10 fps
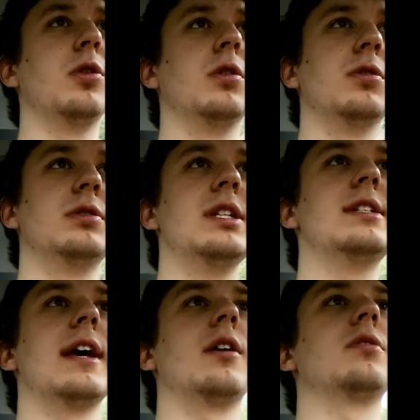little
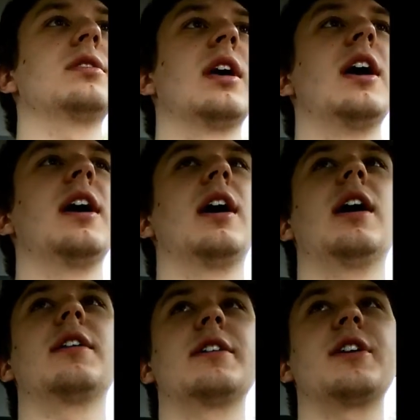details
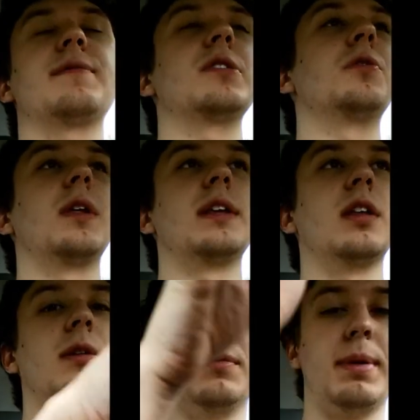that you have to do,
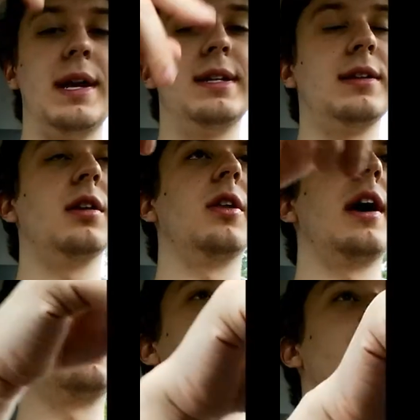like the little painting the
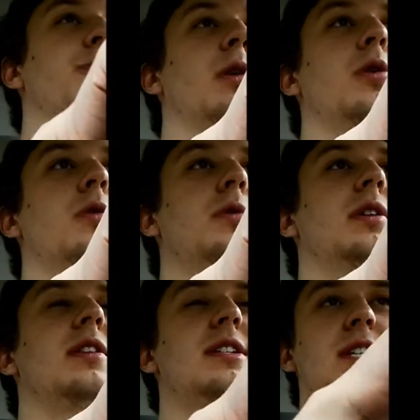lines on the
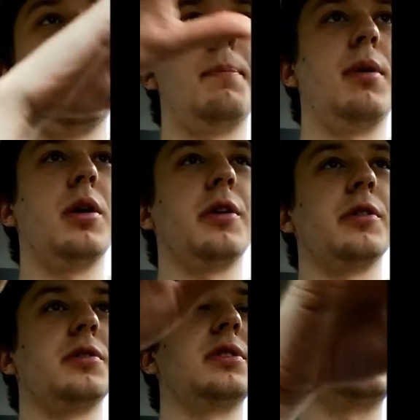road and the stop
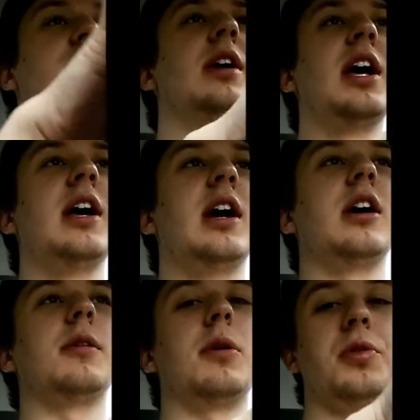bars and
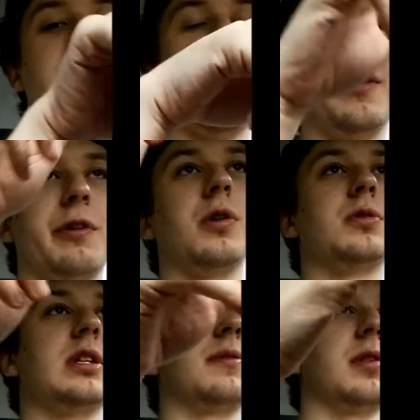all the
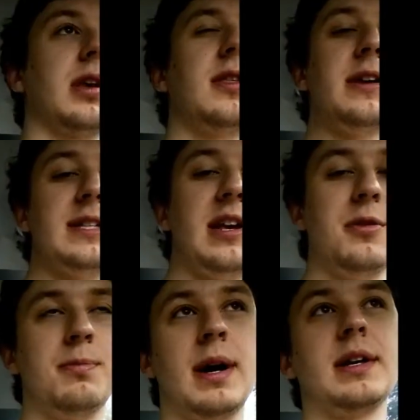arrows and everything, things
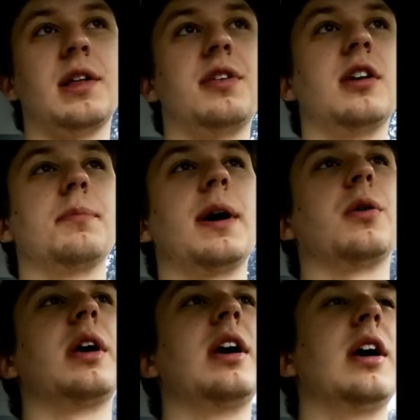that you might not think
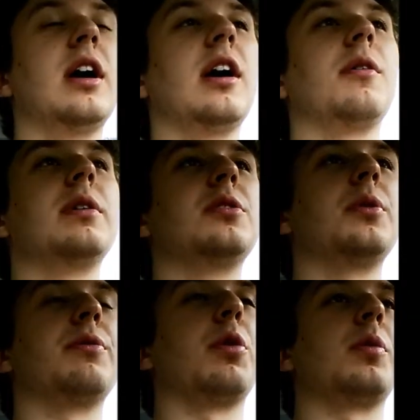about when
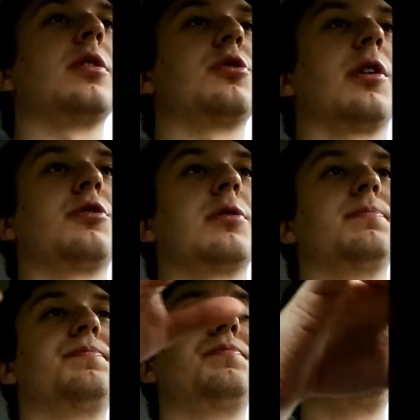doing road construction.